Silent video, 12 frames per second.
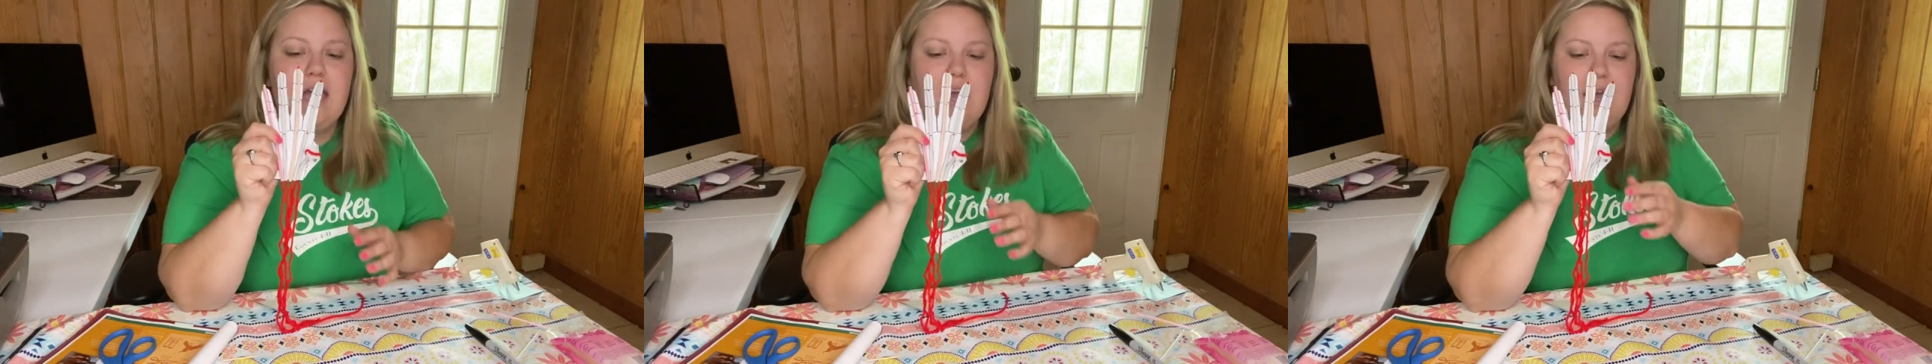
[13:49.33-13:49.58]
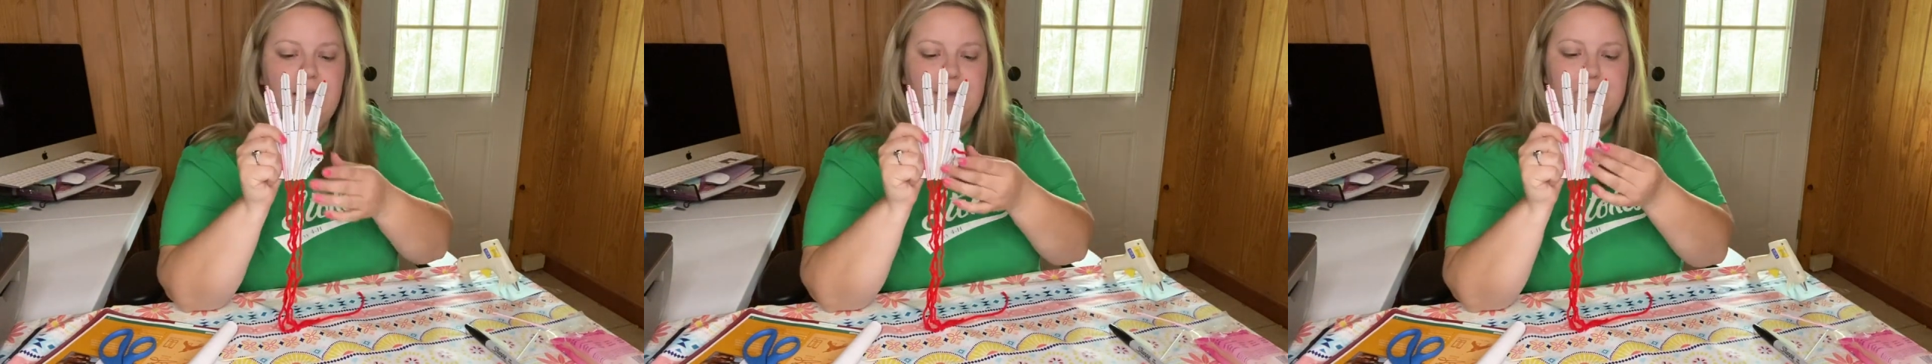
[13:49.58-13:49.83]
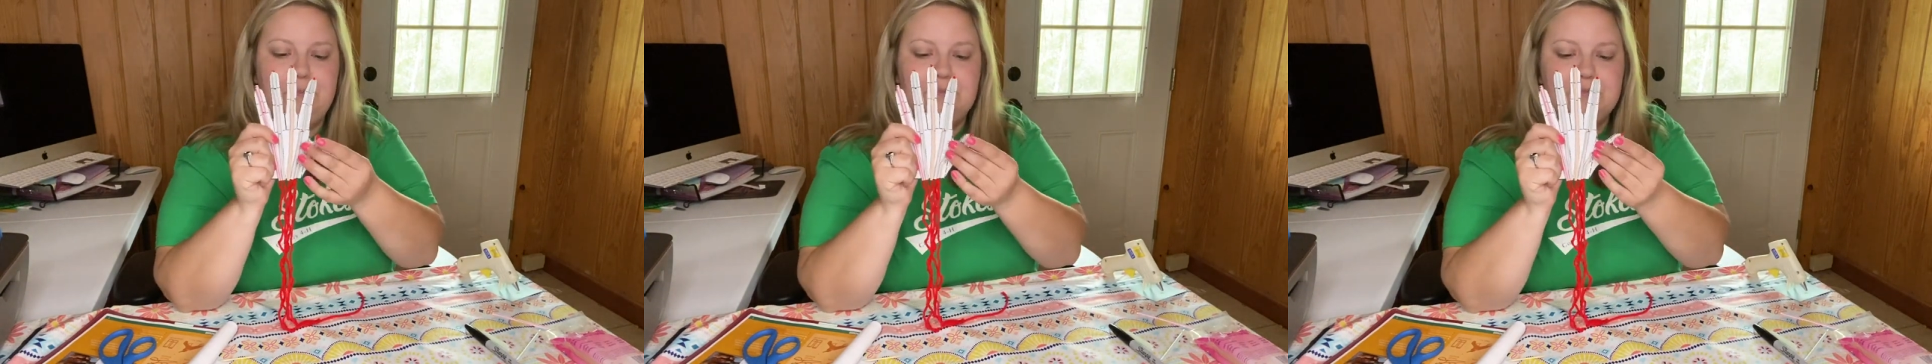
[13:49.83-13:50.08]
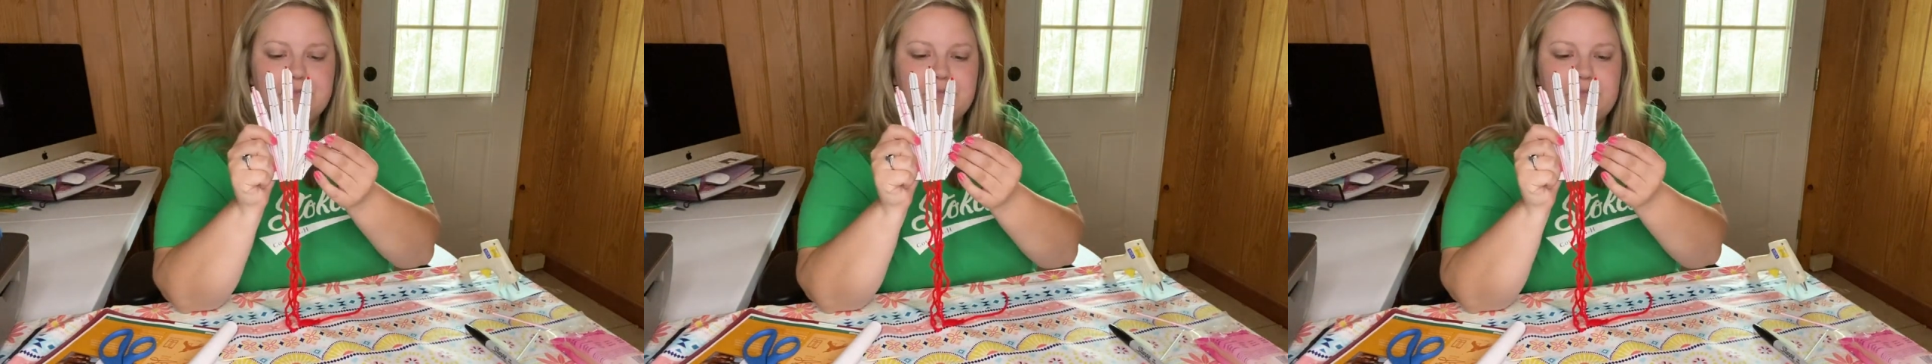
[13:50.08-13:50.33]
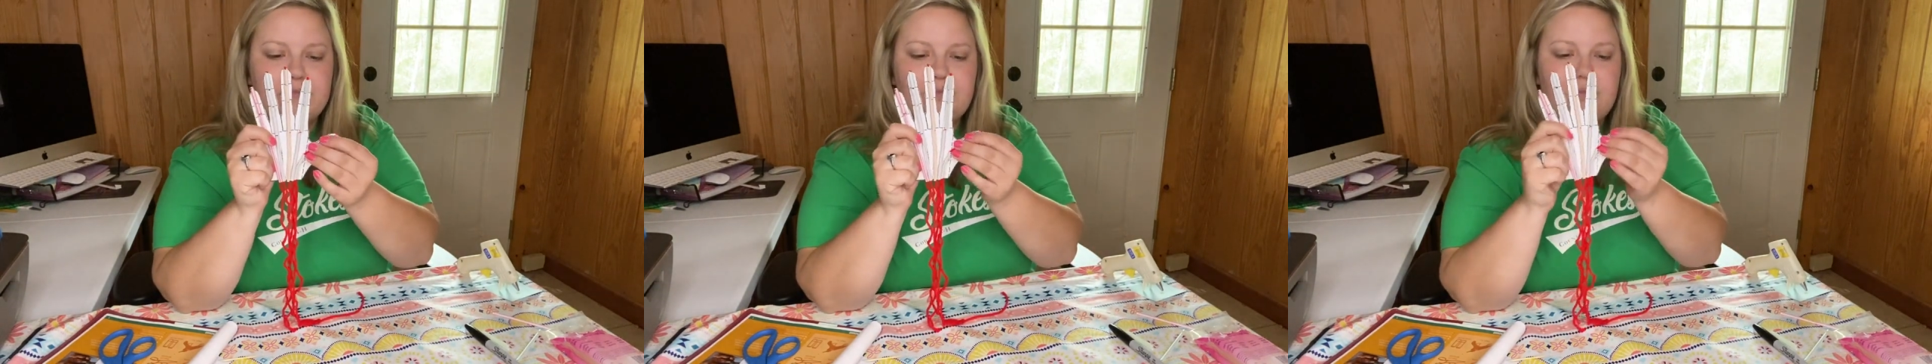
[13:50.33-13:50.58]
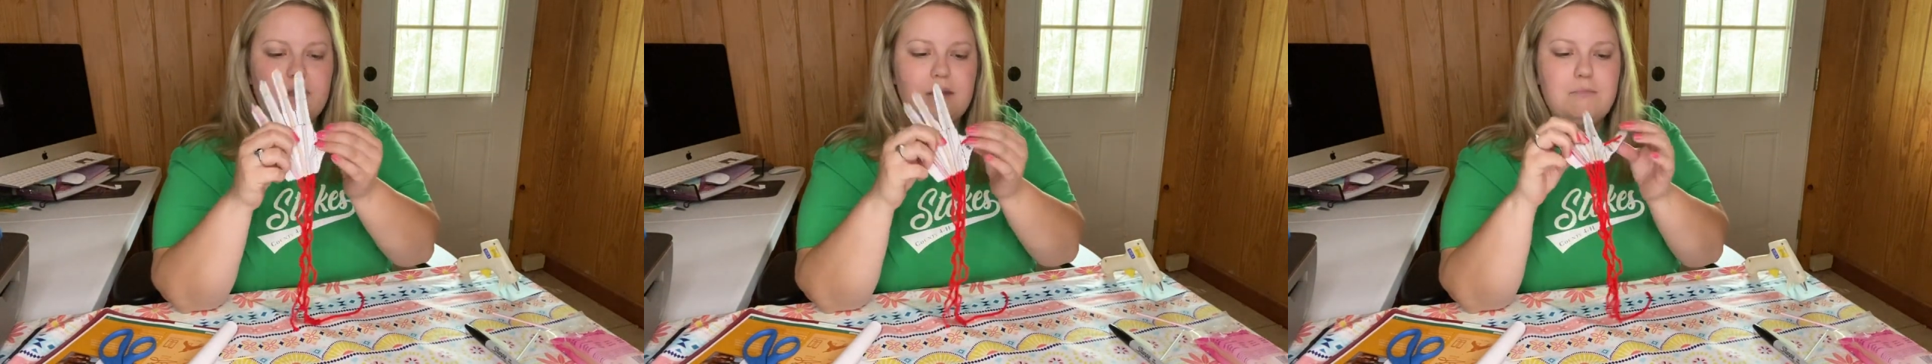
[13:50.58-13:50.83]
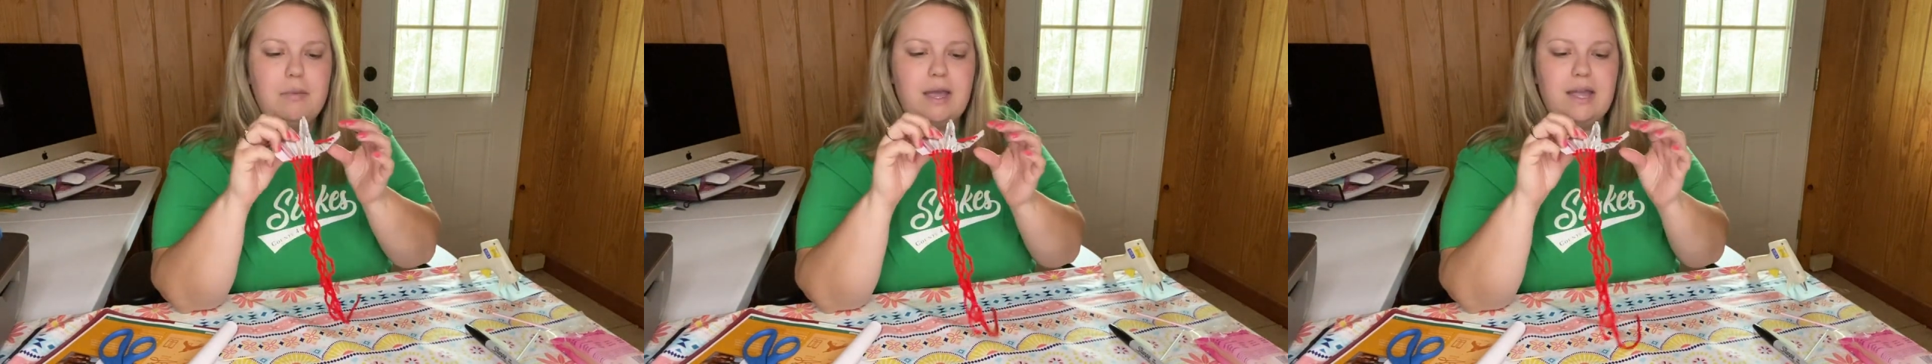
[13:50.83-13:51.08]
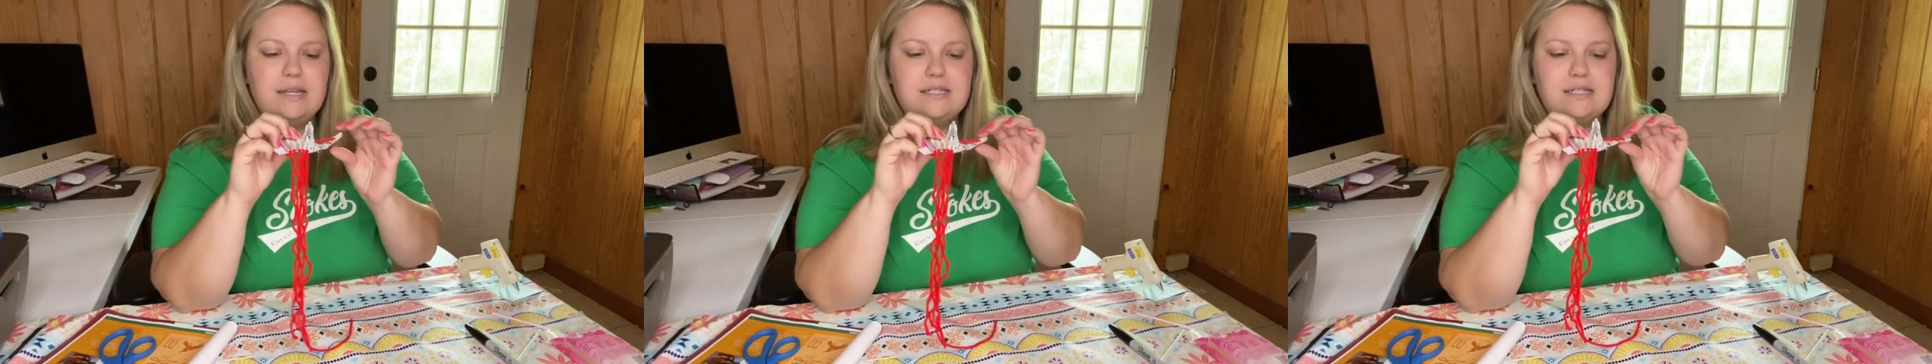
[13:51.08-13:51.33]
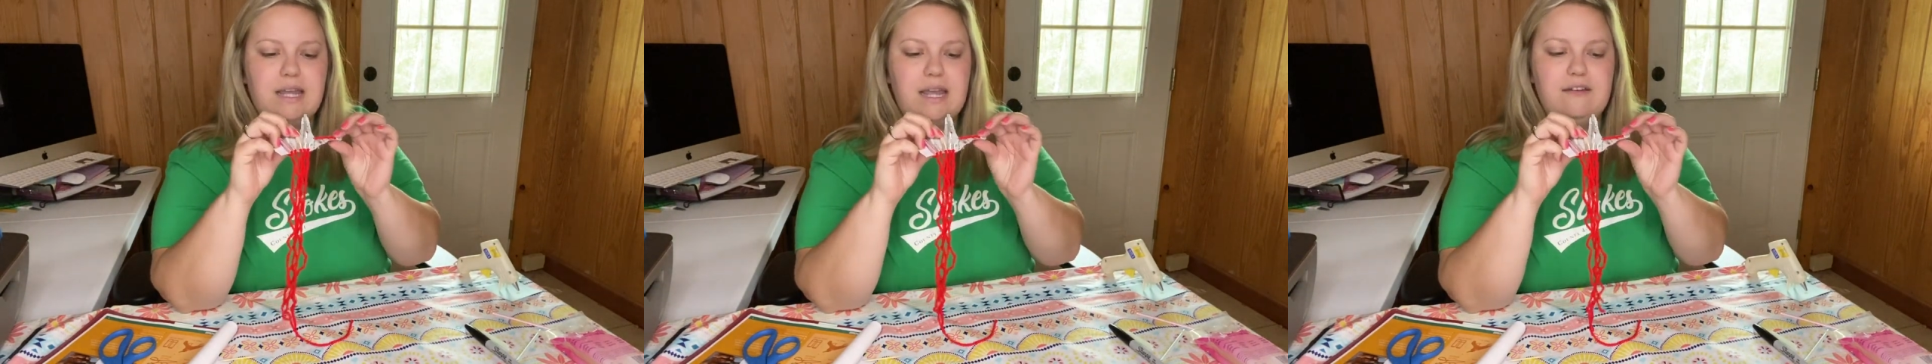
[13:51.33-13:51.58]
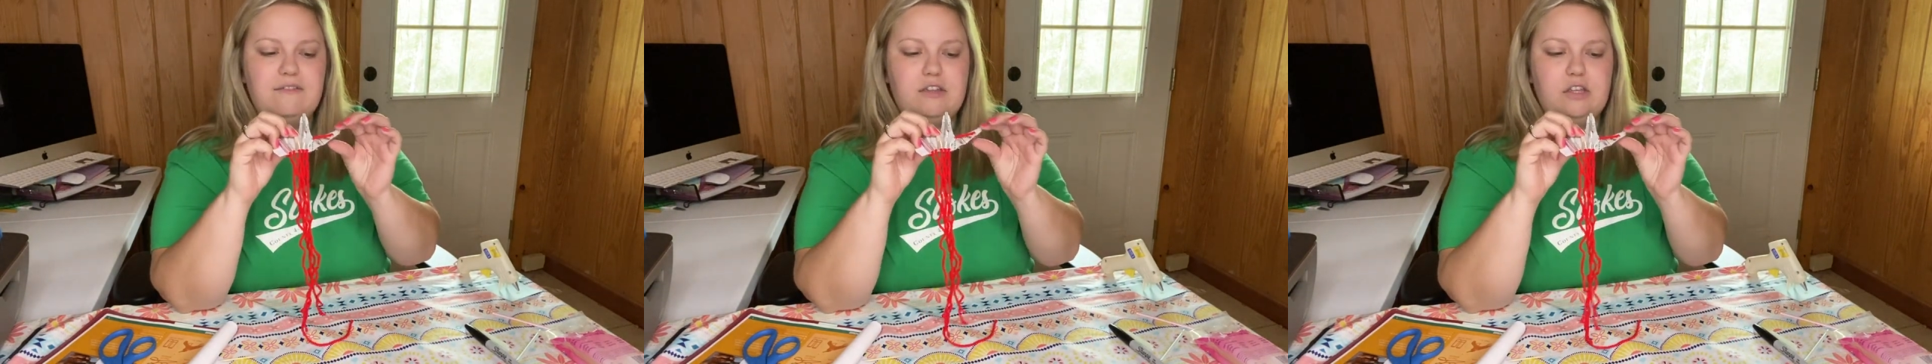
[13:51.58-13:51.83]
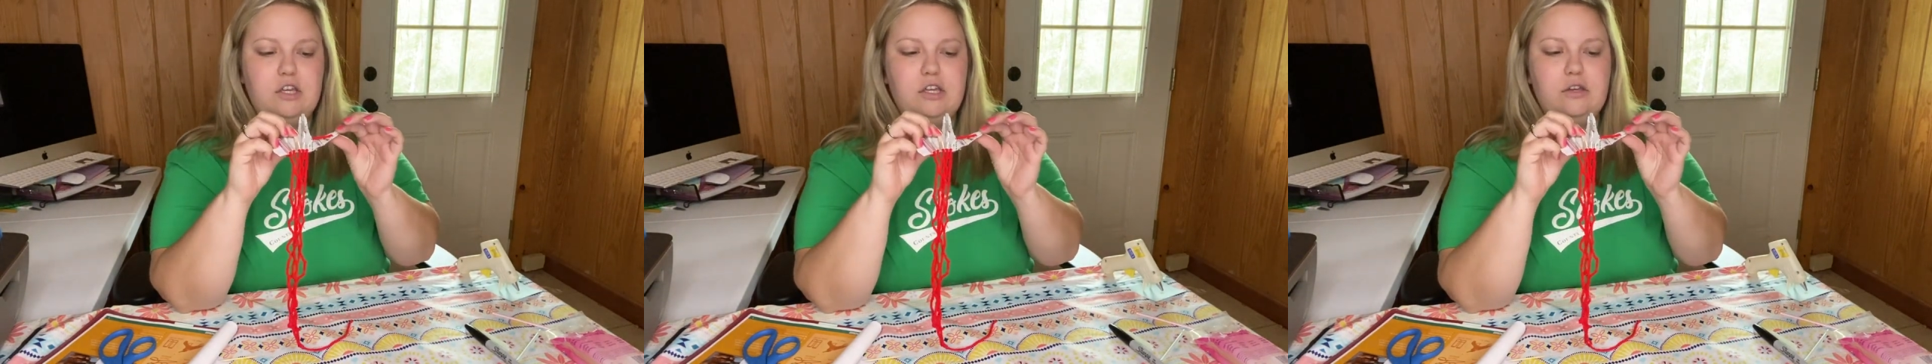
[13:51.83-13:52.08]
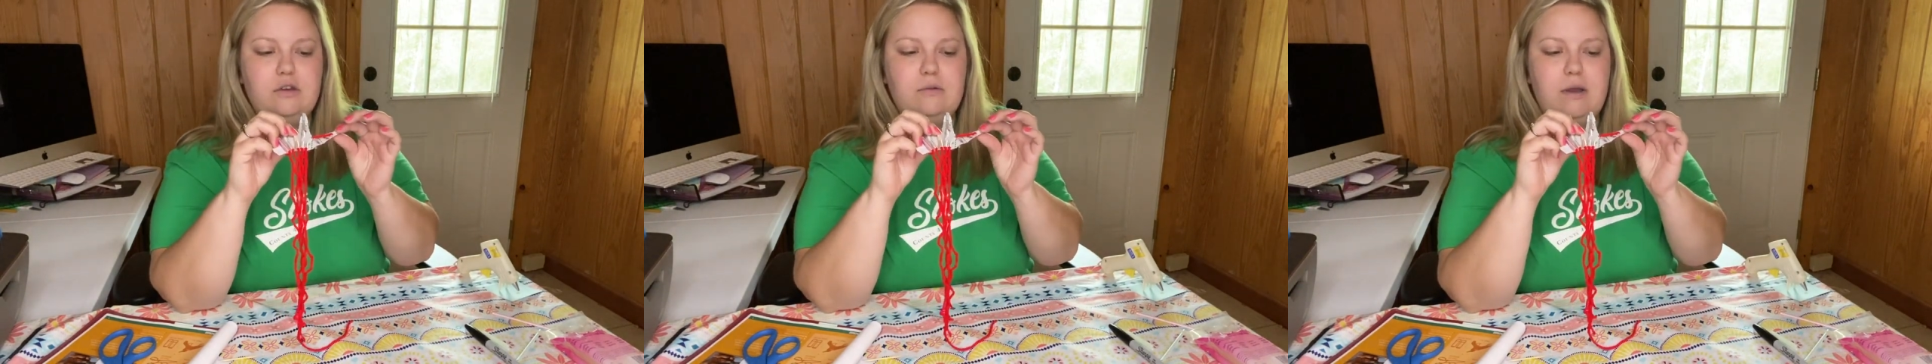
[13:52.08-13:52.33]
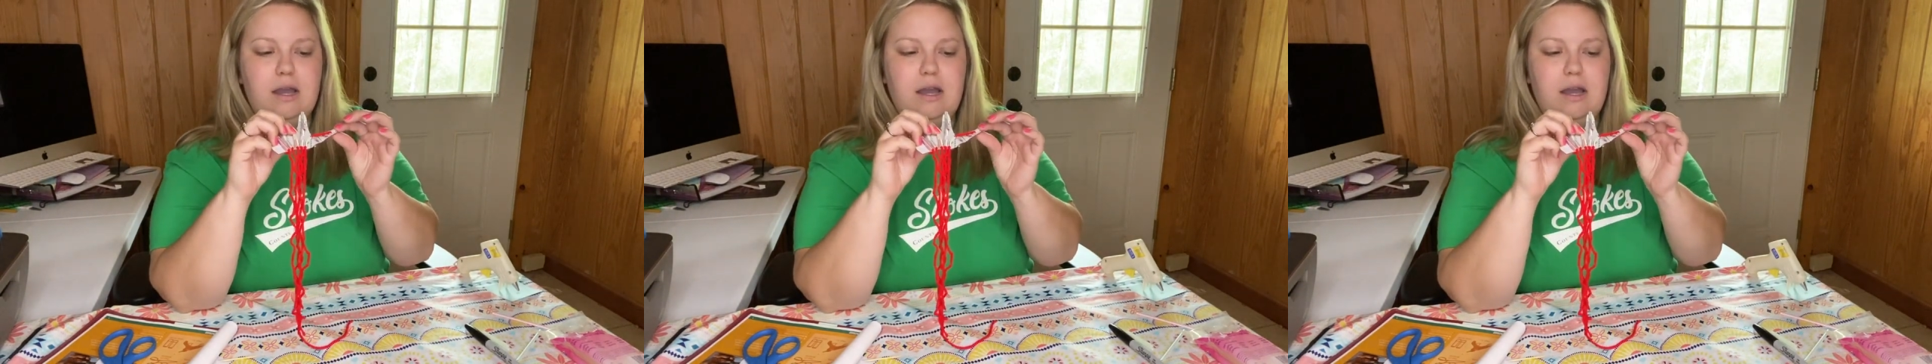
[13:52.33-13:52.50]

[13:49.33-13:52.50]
But if you